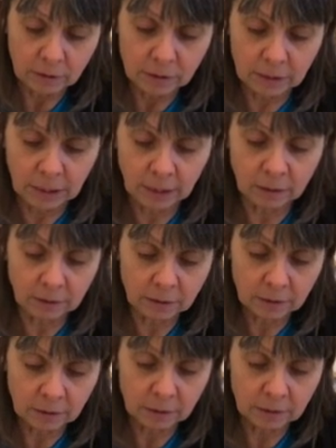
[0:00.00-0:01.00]
6,
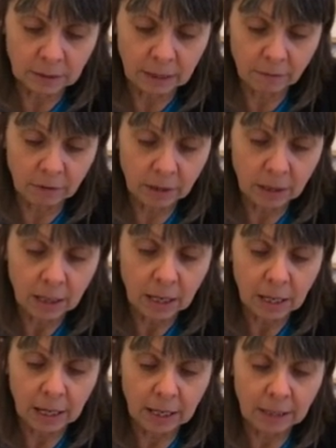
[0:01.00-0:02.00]
7,
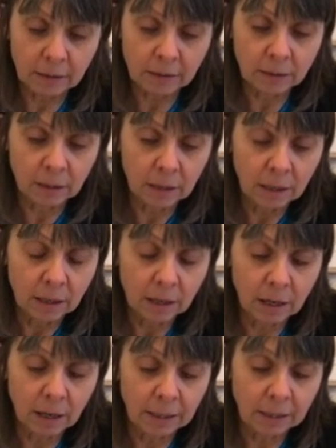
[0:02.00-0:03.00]
8,
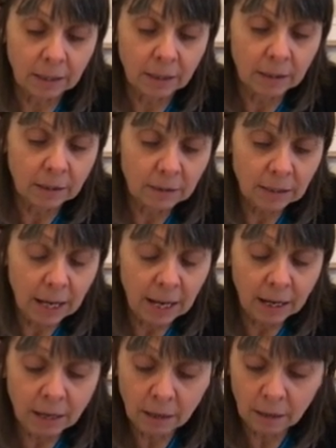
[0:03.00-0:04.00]
9,
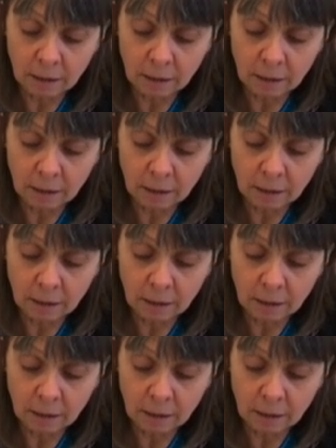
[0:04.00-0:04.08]
10,